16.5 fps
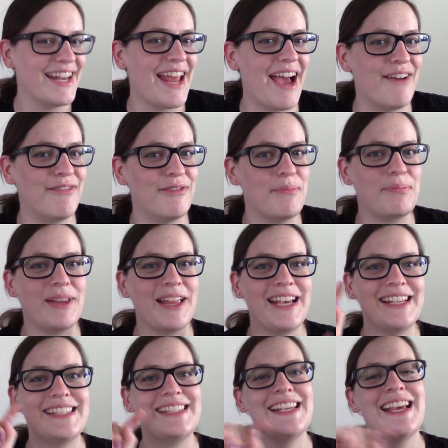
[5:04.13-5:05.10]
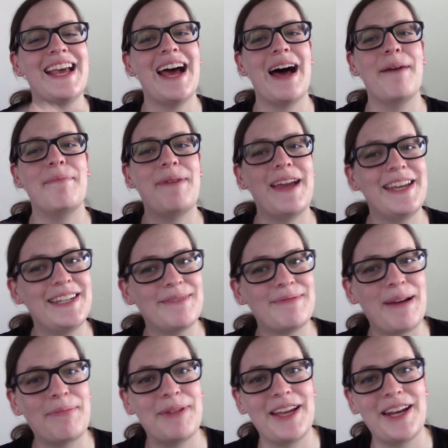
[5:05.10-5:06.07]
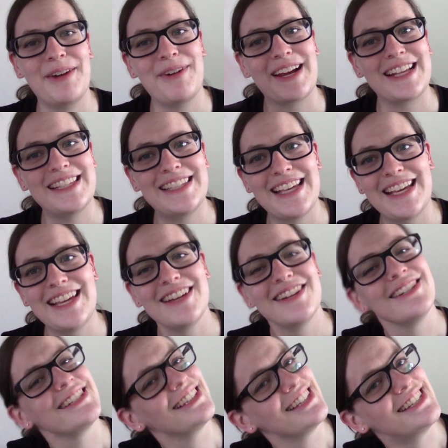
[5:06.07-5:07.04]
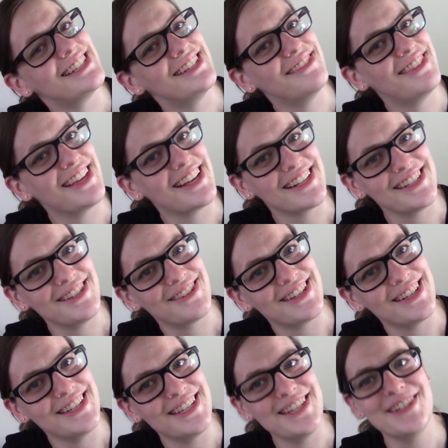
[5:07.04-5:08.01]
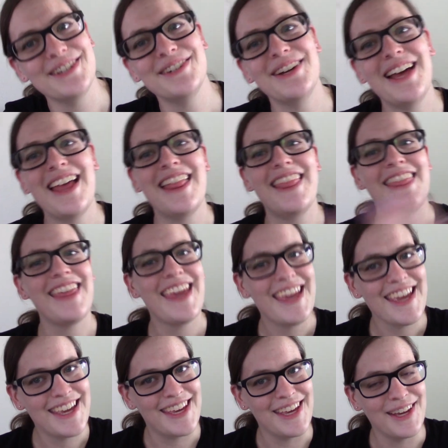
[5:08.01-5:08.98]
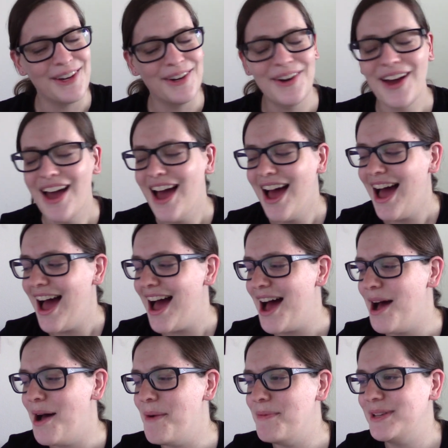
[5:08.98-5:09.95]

have a place, a page in my planner where I can say, here's a list of things you can do. Thank you. Um,